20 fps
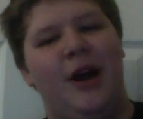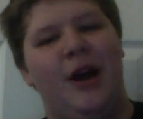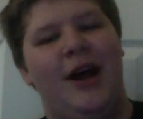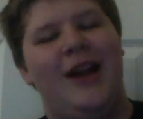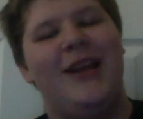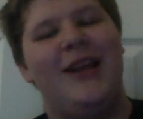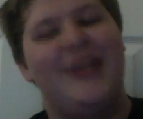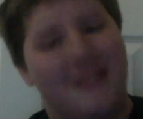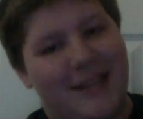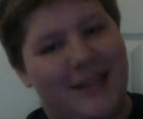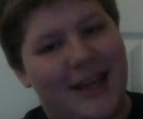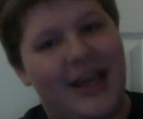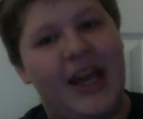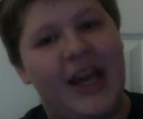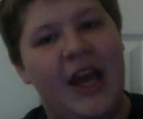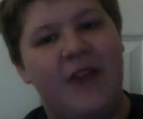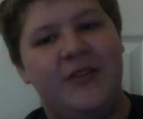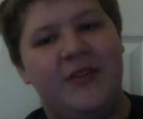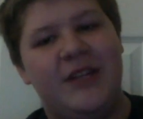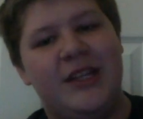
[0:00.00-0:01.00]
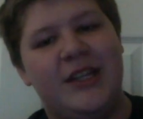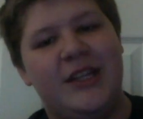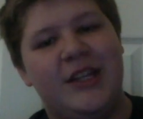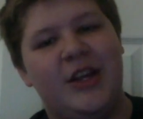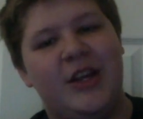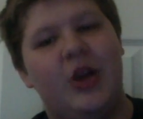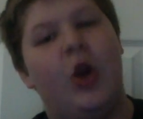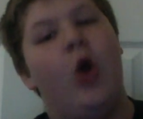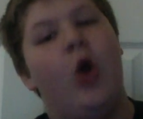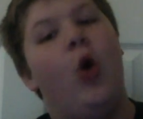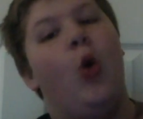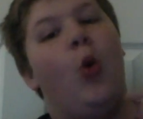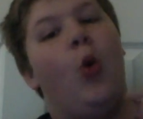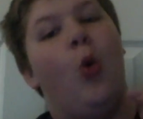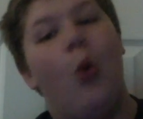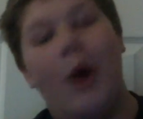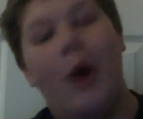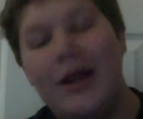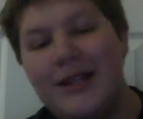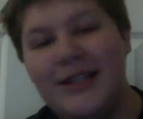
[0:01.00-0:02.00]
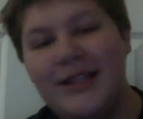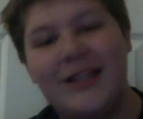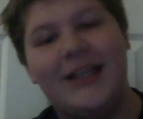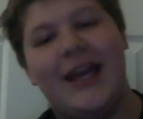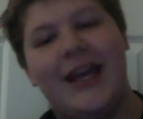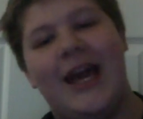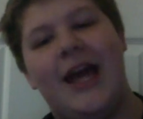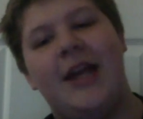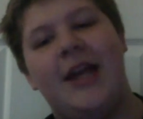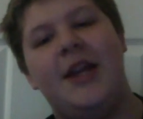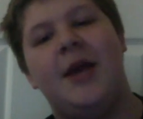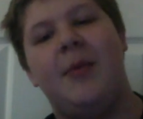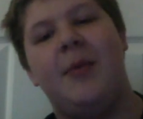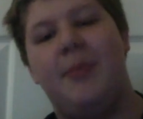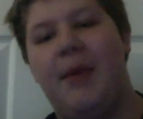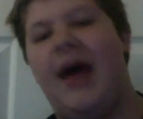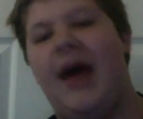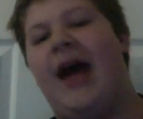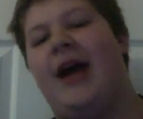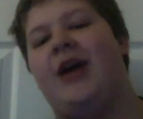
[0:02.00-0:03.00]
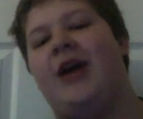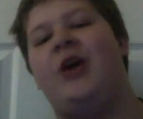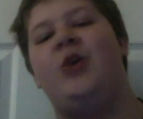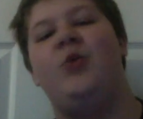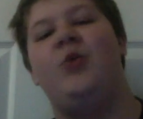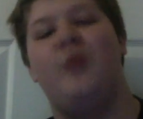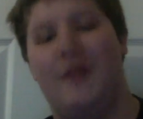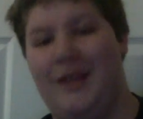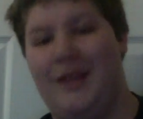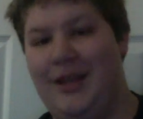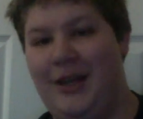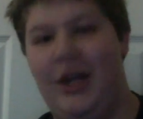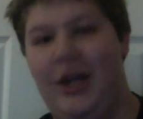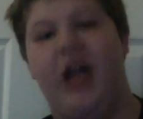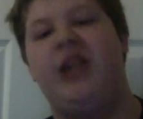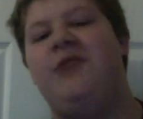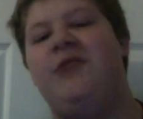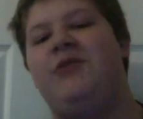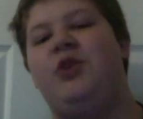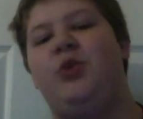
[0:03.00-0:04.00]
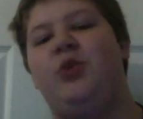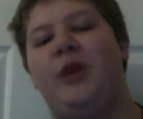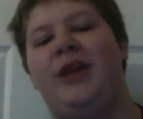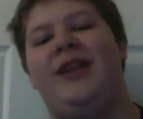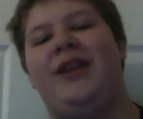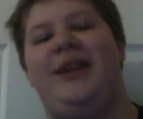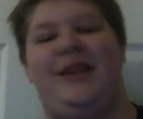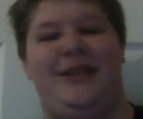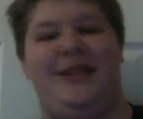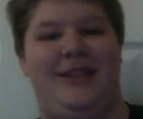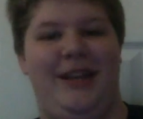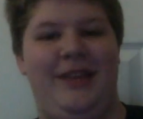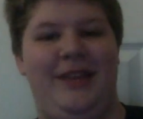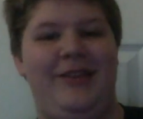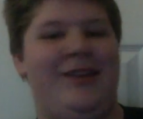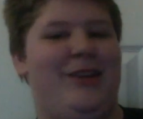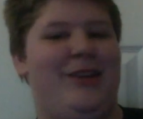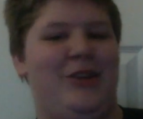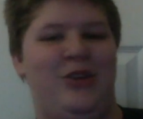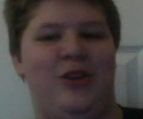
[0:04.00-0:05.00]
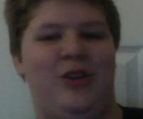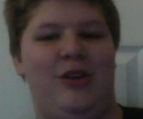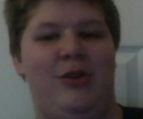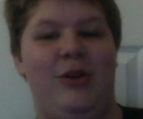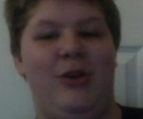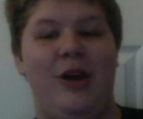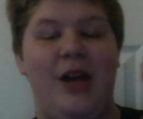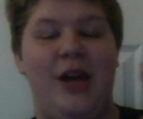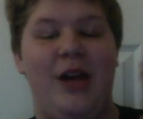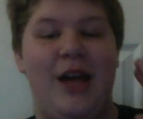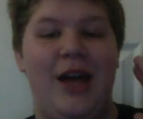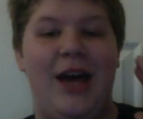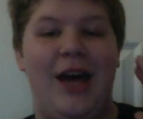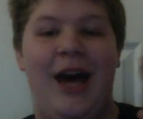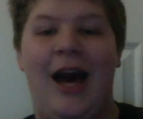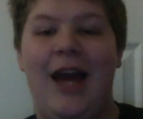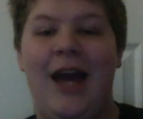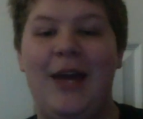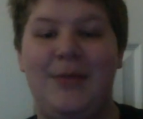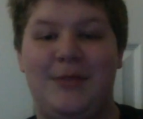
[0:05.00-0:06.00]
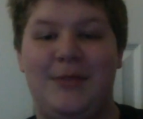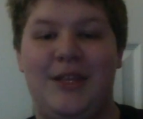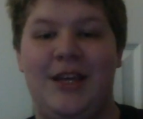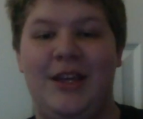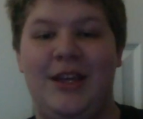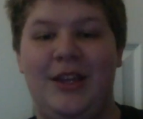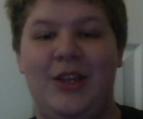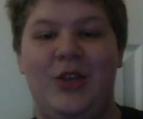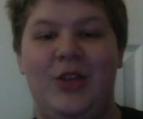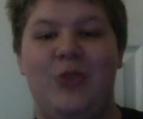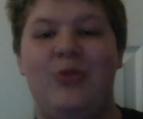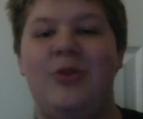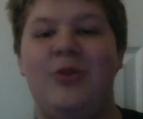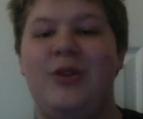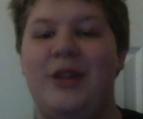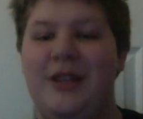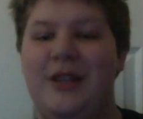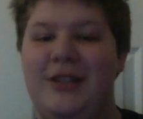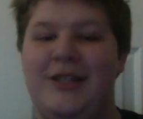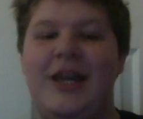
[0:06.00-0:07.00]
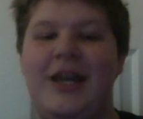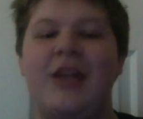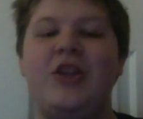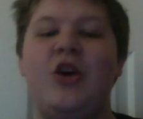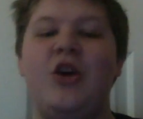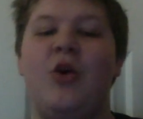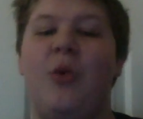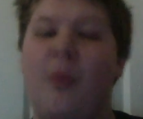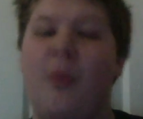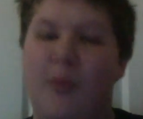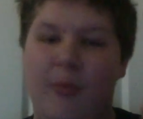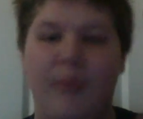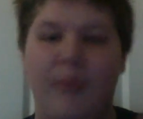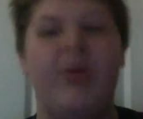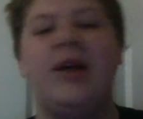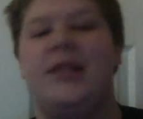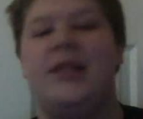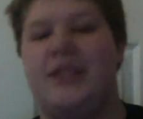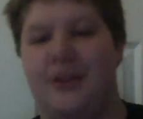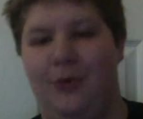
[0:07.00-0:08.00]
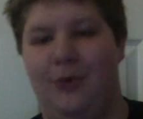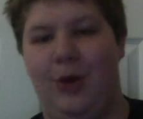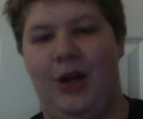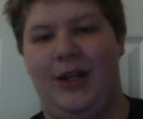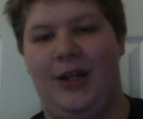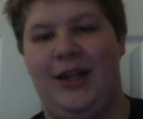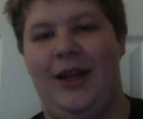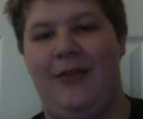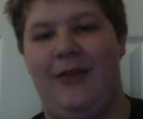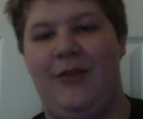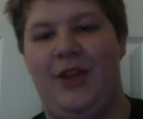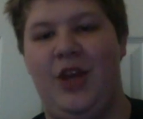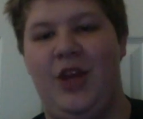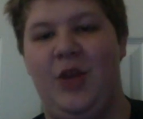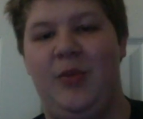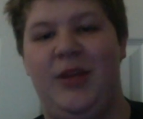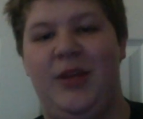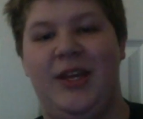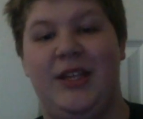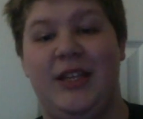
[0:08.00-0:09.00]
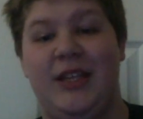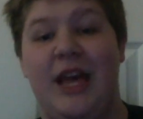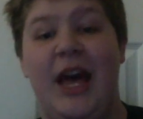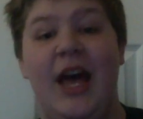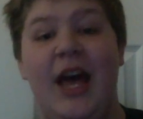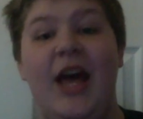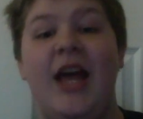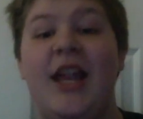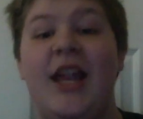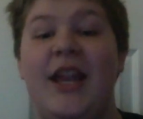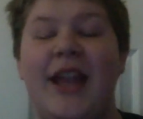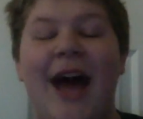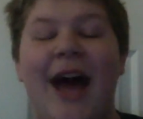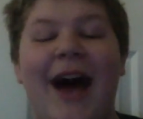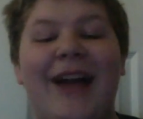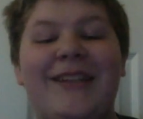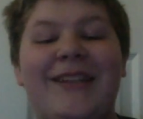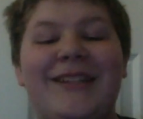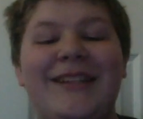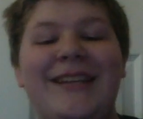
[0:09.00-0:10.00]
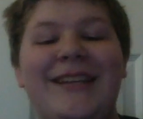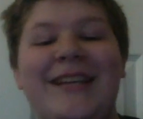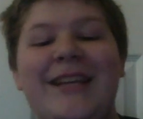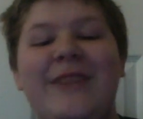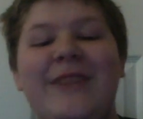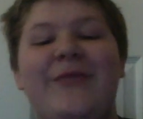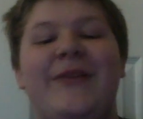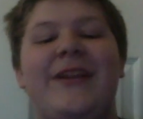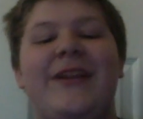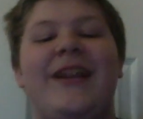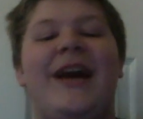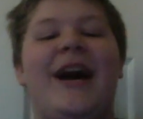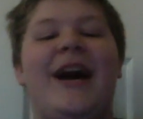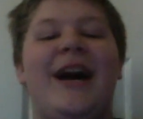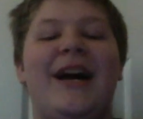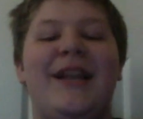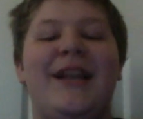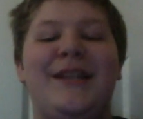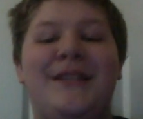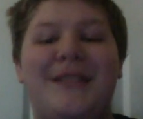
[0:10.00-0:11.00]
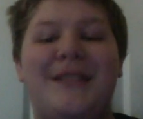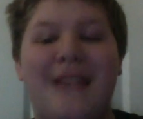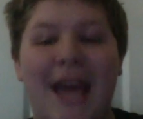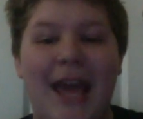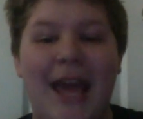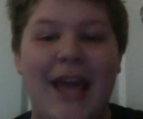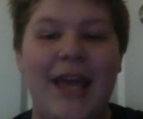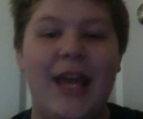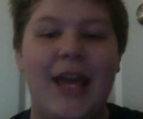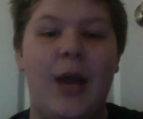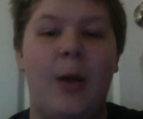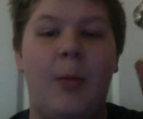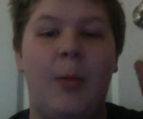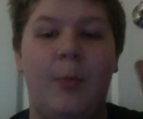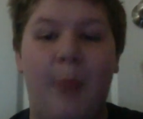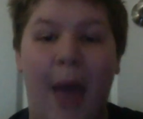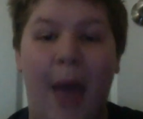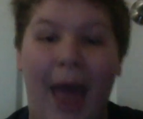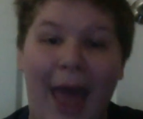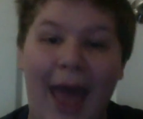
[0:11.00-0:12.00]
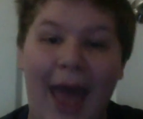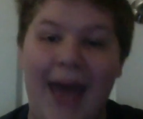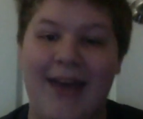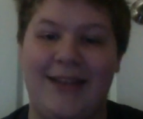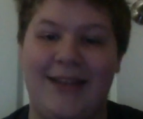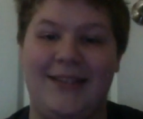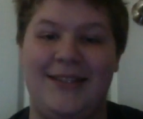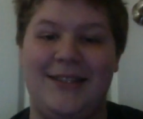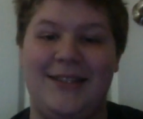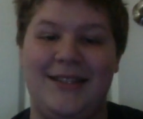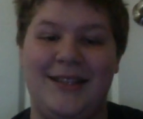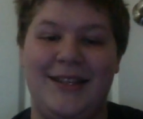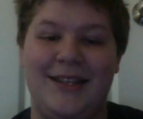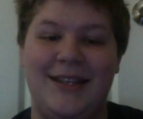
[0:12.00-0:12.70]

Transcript: on? It's King HE's here, once again, back within not even a week, like I said in the intro. I am telling you, Nintendo must have watched that video because not even a day passed